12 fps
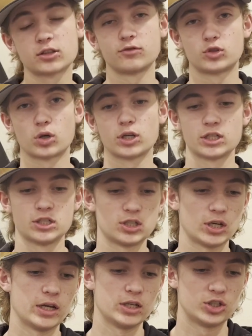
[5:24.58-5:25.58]
of Jordans
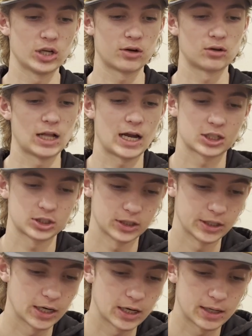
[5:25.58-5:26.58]
in general,
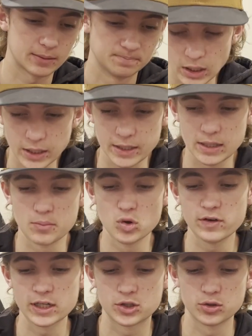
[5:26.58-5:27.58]
actually. And then
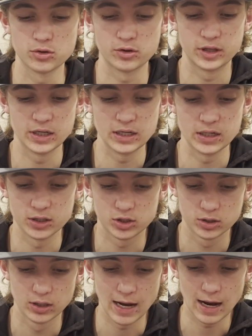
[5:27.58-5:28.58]
moving to the
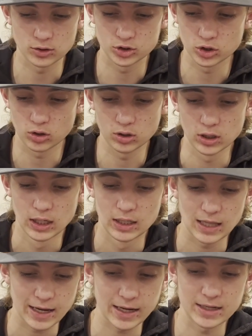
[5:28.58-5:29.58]
outsole,
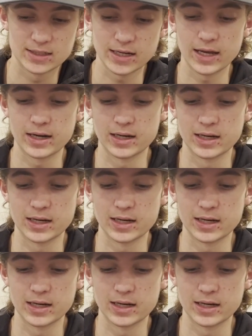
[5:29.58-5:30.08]
like I said, it